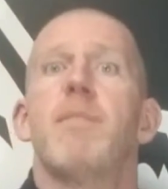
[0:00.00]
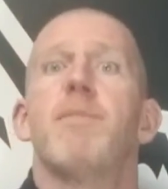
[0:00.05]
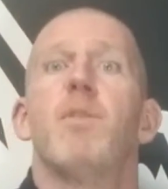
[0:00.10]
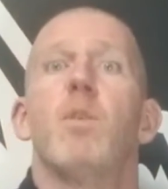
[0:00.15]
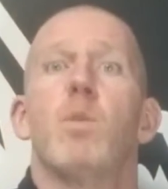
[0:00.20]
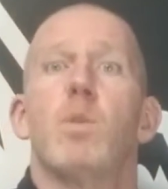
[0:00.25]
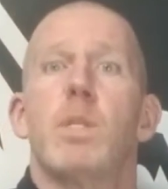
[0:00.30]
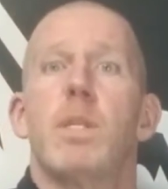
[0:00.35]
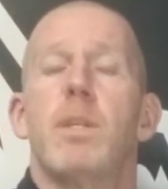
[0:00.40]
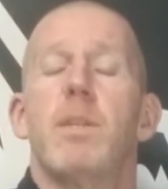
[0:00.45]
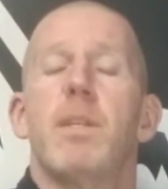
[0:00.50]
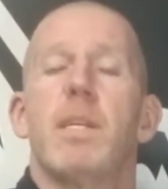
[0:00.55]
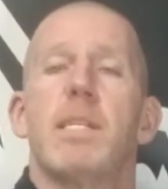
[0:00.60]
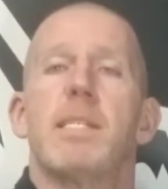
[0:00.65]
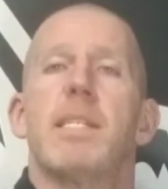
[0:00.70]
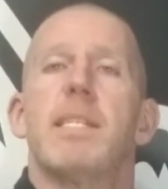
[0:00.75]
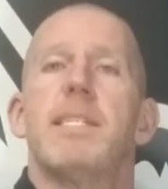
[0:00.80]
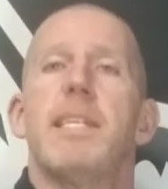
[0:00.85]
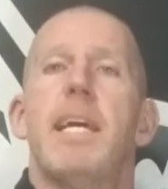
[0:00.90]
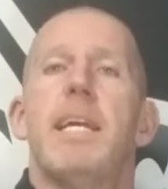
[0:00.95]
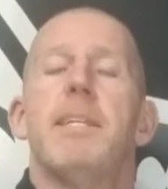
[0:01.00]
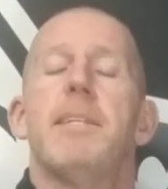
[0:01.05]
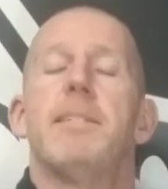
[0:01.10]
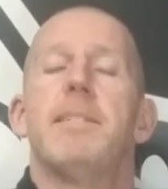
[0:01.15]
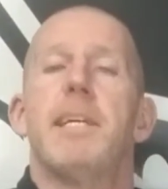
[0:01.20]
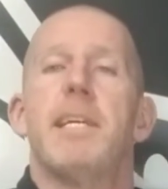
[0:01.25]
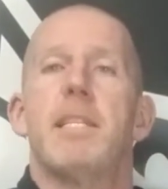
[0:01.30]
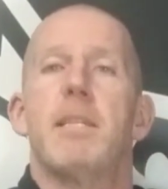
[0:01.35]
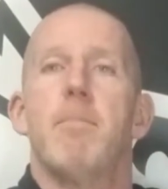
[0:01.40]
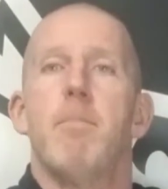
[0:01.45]
Those are the things that tend to
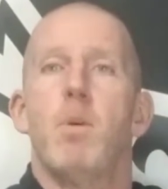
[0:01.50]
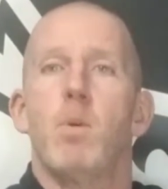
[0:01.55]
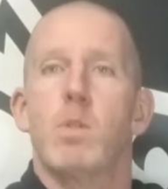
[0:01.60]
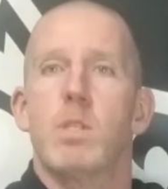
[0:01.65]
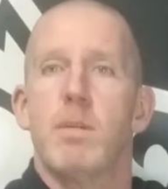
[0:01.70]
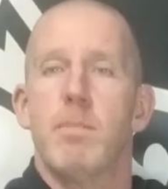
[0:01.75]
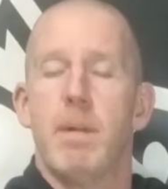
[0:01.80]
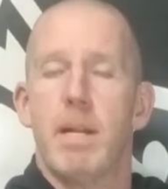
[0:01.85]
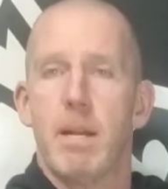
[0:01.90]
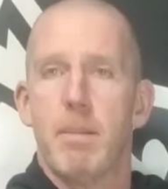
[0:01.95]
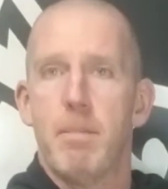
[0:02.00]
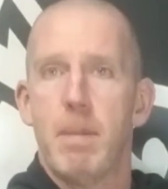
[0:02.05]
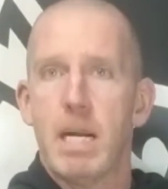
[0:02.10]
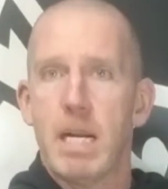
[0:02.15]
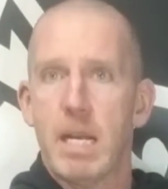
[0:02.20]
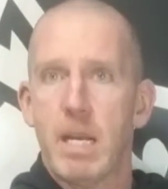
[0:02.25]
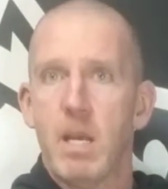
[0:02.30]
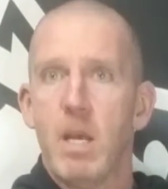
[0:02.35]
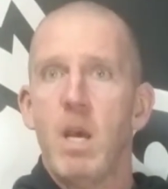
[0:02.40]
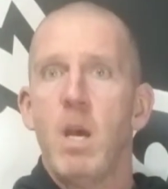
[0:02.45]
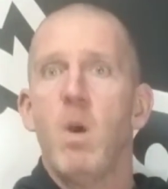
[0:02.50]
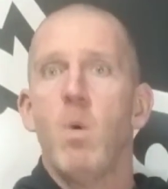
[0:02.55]
take the most amount of money.